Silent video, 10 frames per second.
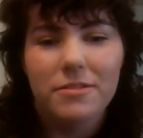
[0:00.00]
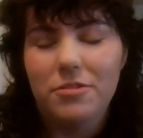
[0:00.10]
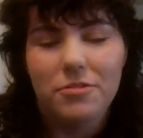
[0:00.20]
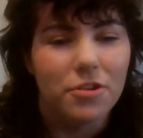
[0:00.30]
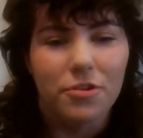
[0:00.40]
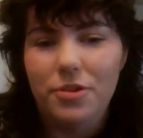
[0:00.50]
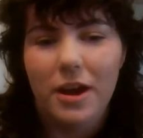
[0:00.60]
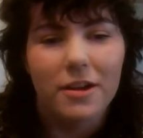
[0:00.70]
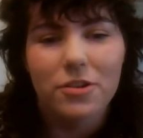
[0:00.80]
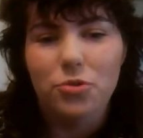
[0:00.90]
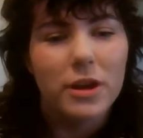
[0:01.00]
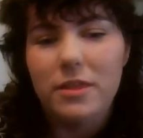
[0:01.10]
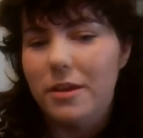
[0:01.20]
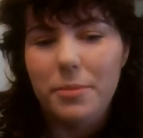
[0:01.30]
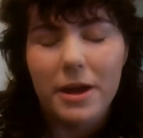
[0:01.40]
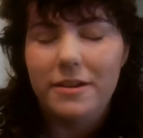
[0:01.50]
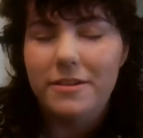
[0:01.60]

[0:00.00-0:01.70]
you can't do anything about